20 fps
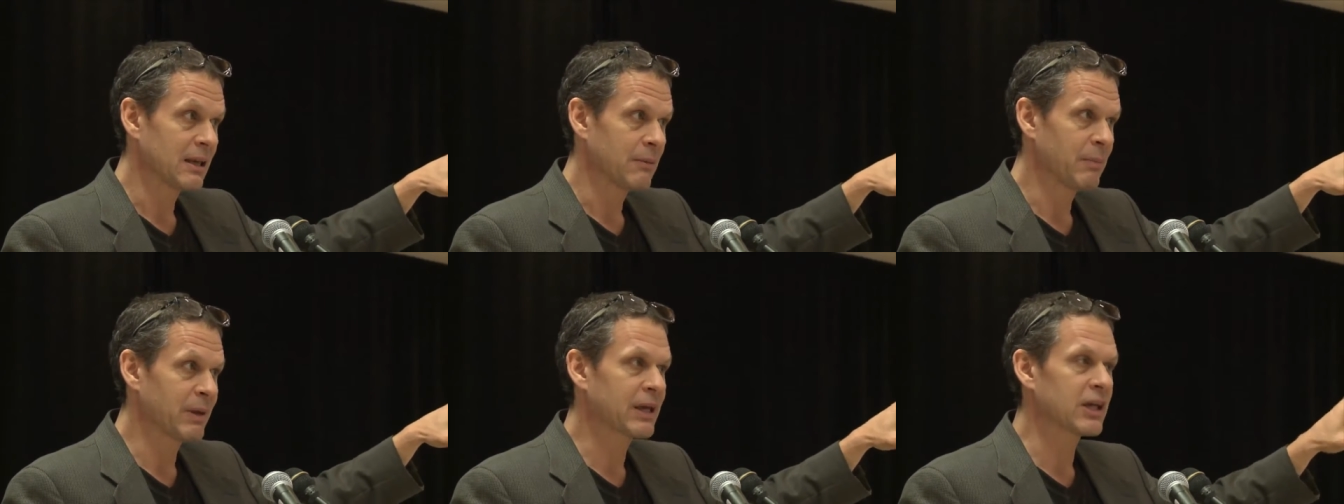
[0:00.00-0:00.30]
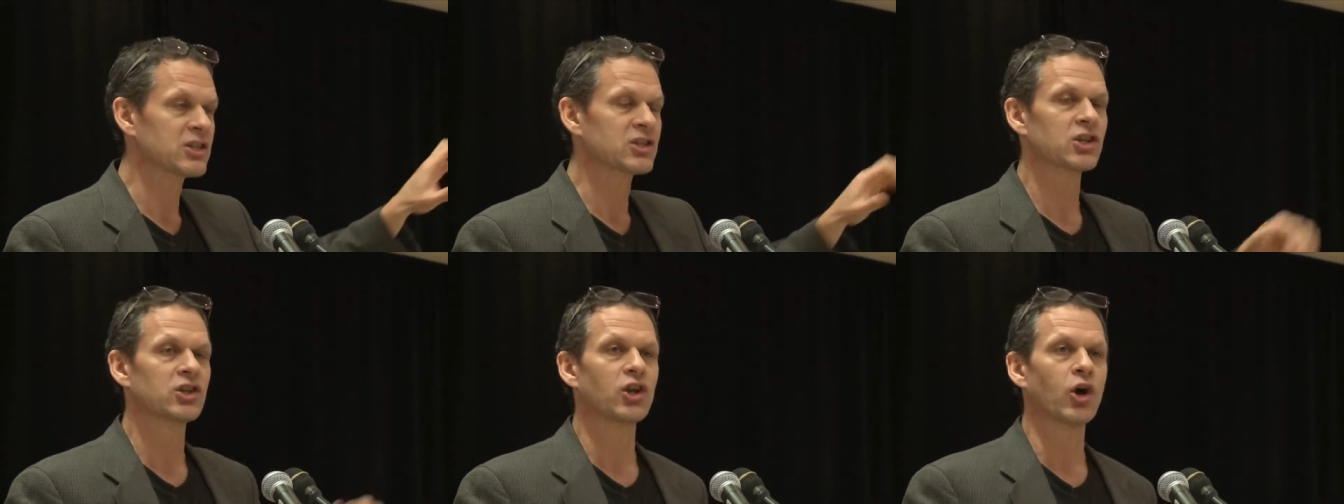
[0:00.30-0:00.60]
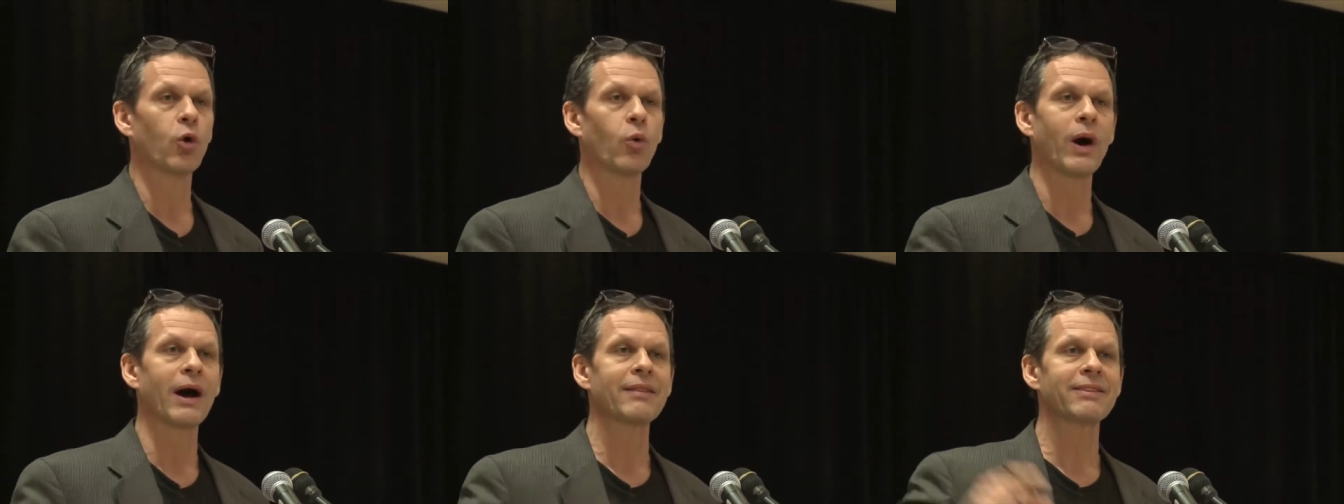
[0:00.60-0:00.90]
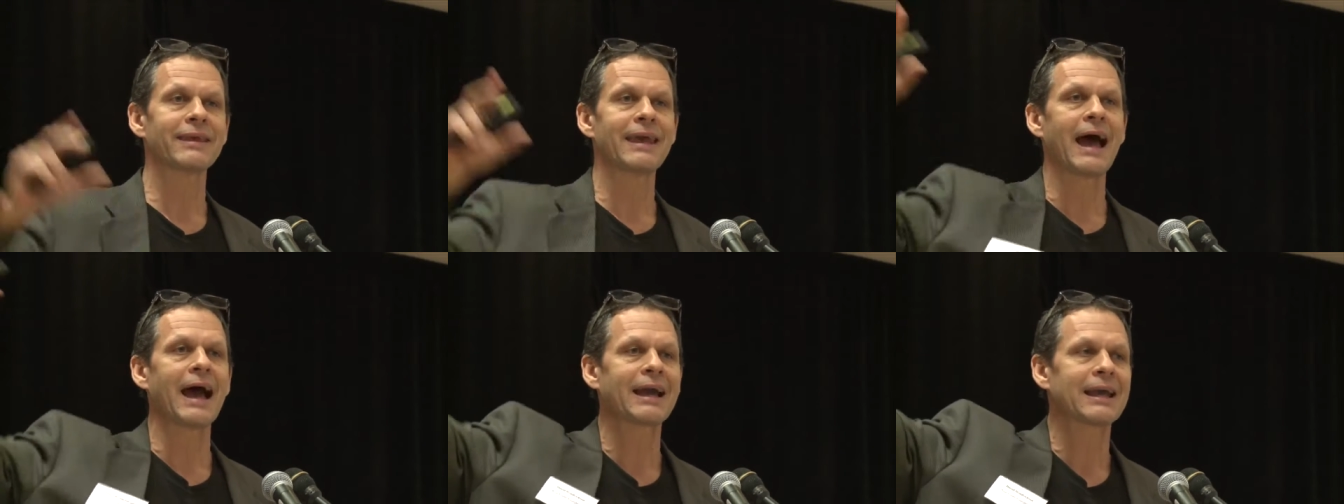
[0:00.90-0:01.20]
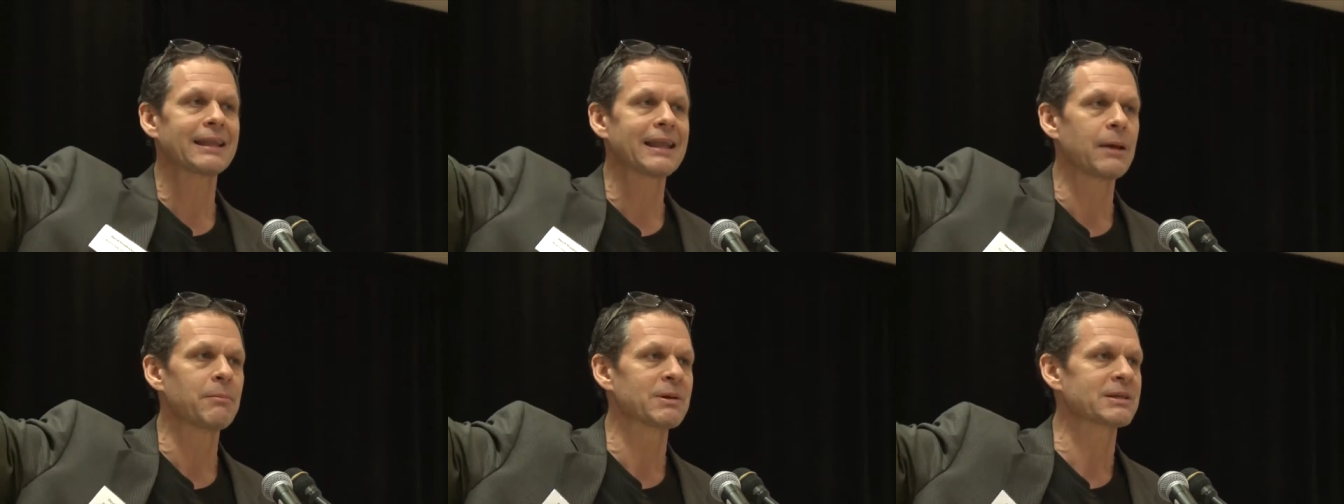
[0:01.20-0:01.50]
Because you know what? The
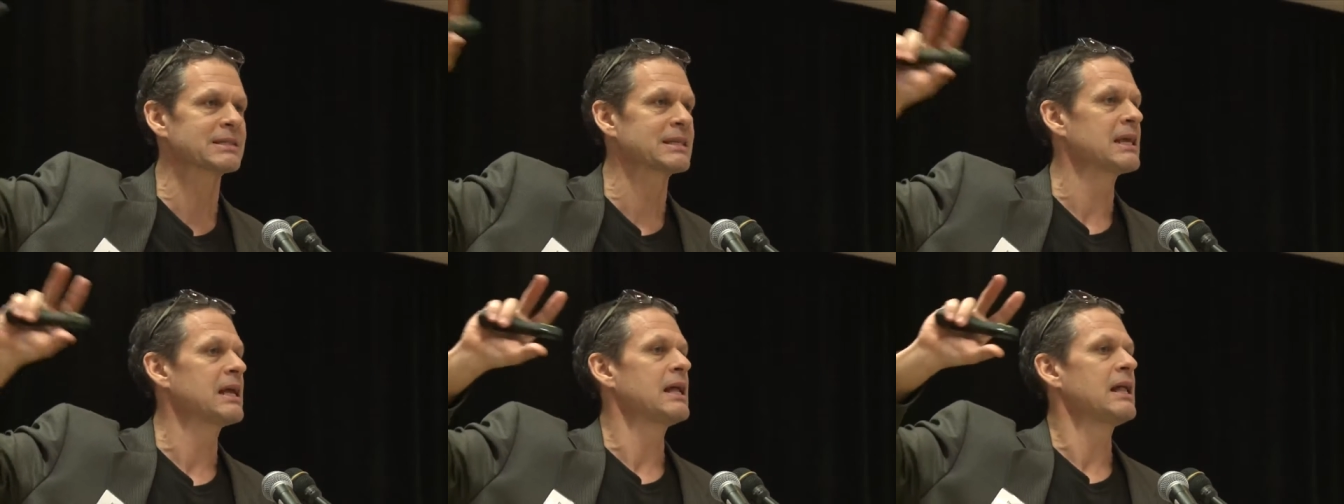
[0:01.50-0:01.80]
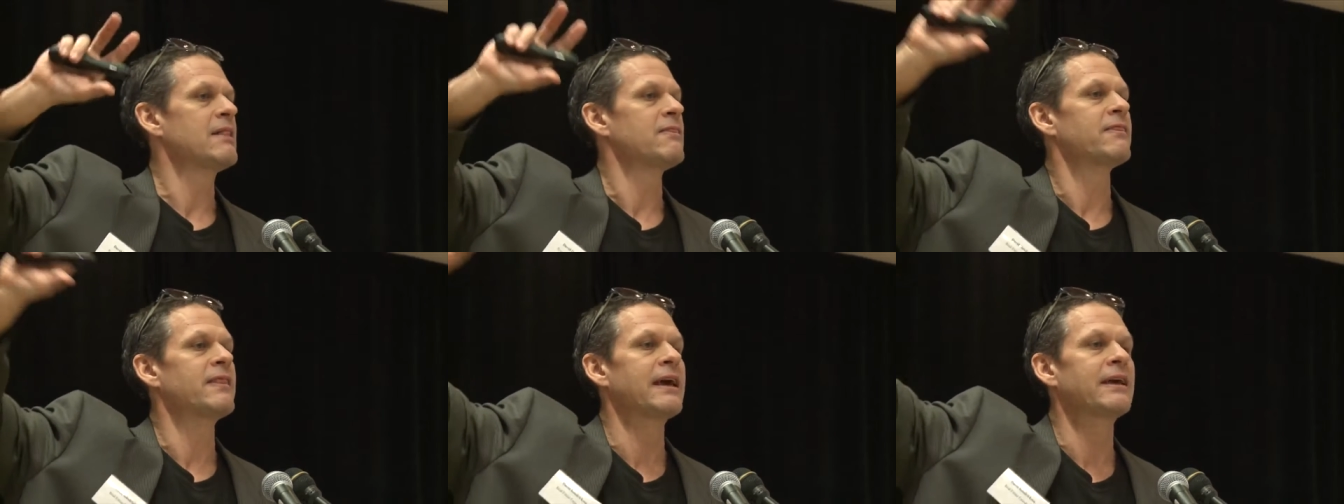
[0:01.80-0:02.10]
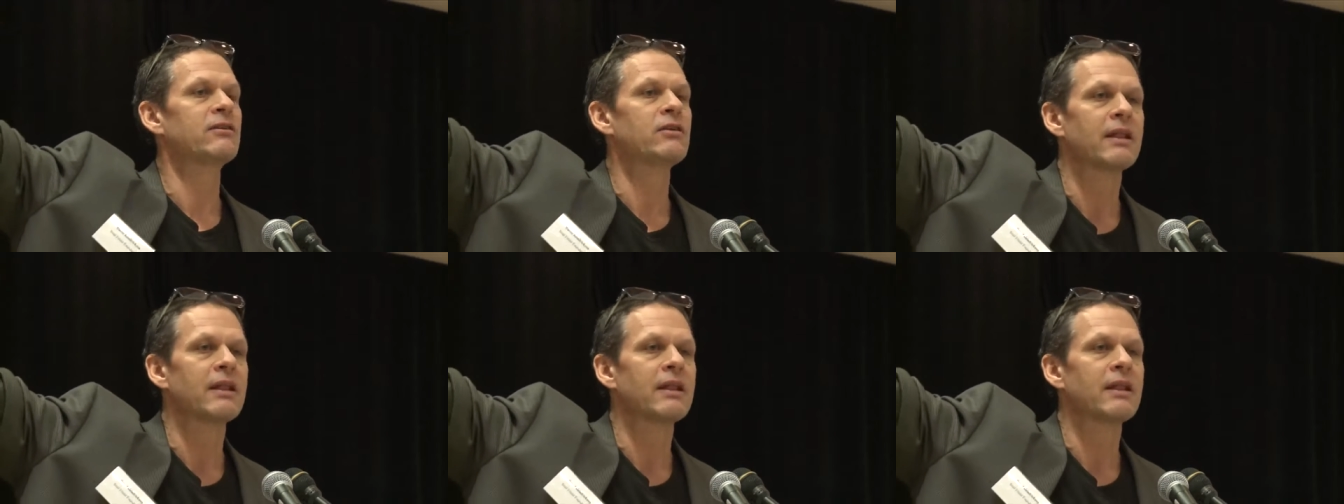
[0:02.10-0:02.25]
academics, they,